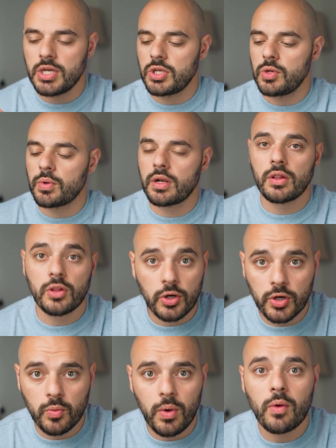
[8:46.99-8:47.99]
You want to
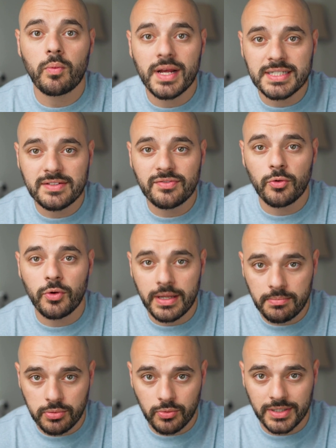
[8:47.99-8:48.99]
learn what RESTful
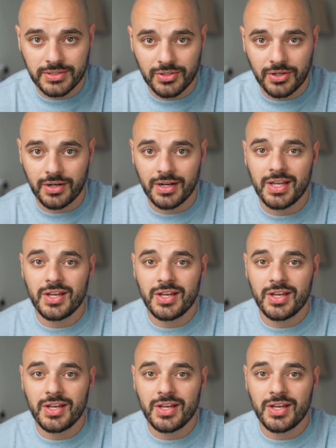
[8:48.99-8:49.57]
endpoints are.